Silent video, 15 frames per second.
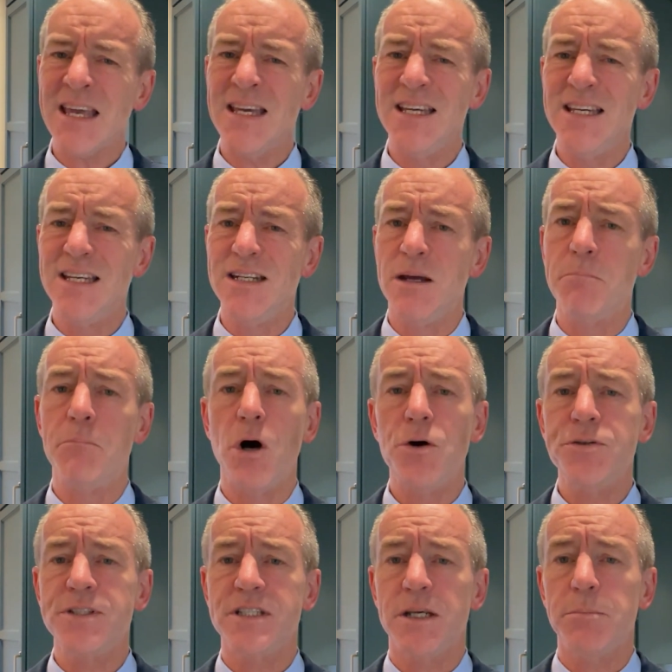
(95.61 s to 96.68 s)
In
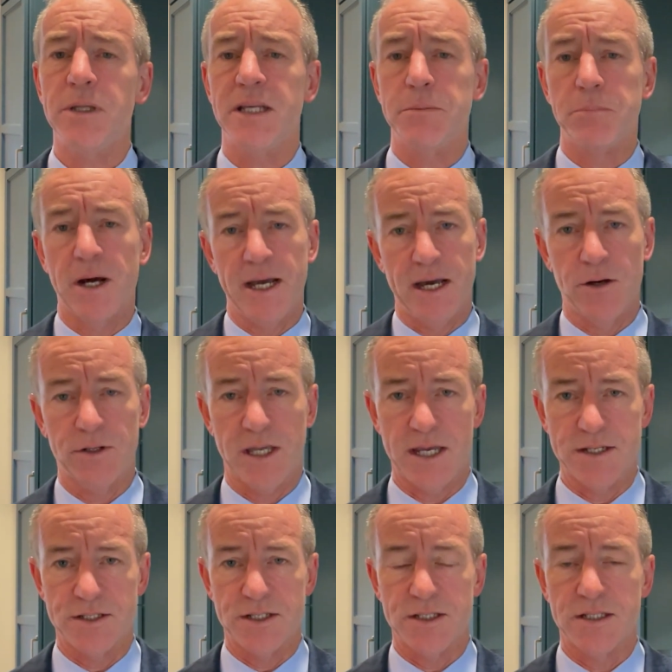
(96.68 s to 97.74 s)
most sibling buyout
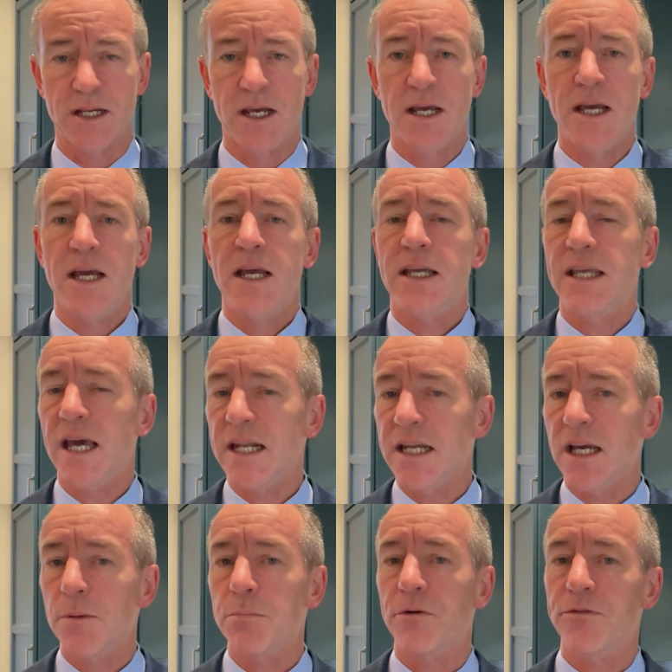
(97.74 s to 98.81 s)
cases,
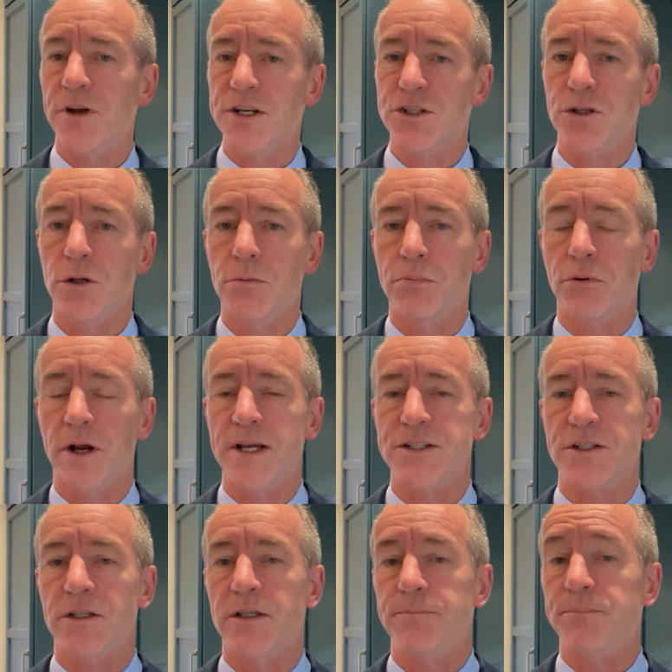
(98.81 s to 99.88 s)
getting a professional
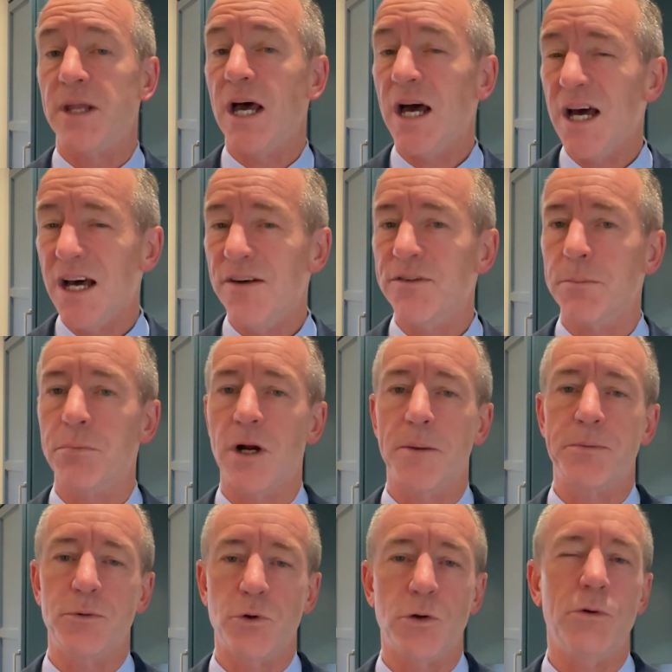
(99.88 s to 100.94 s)
appraisal of the
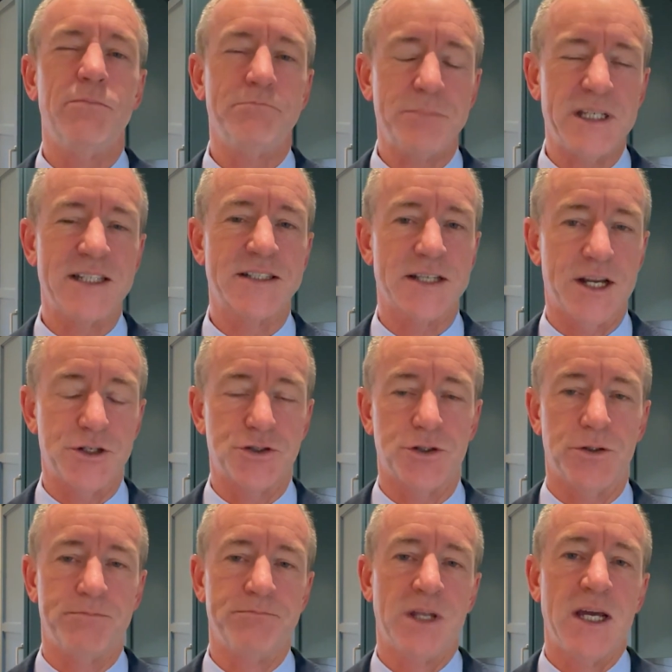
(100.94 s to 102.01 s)
property will be
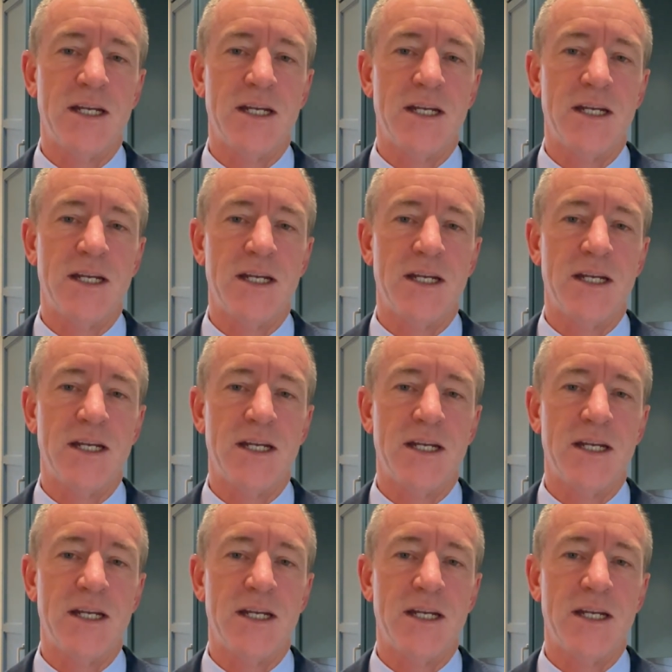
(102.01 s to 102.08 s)
essential.